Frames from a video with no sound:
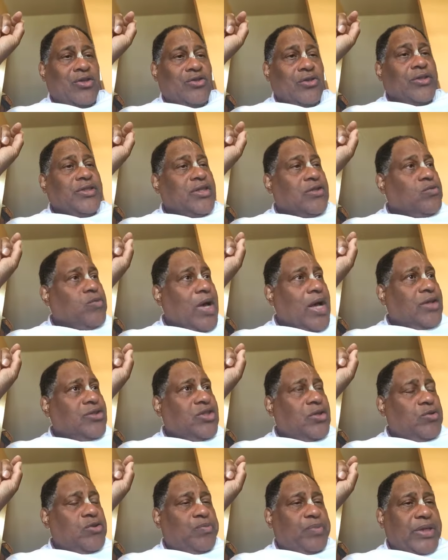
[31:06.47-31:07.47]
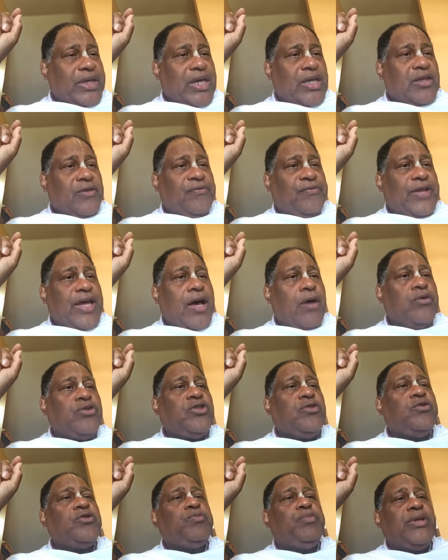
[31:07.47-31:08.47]
So he says, while she was picking the
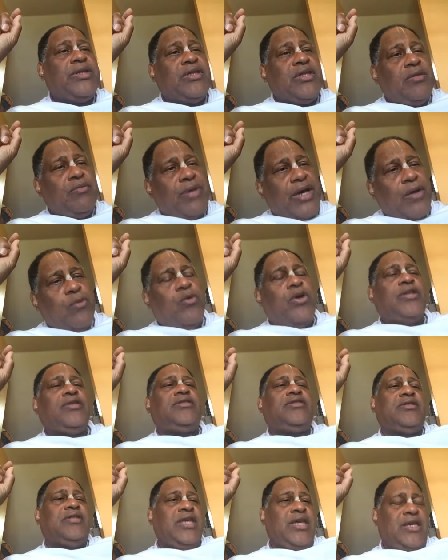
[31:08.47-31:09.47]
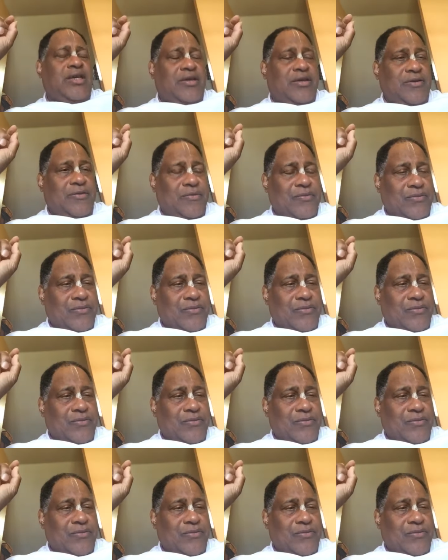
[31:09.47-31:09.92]
flower, she was bitten by one snake.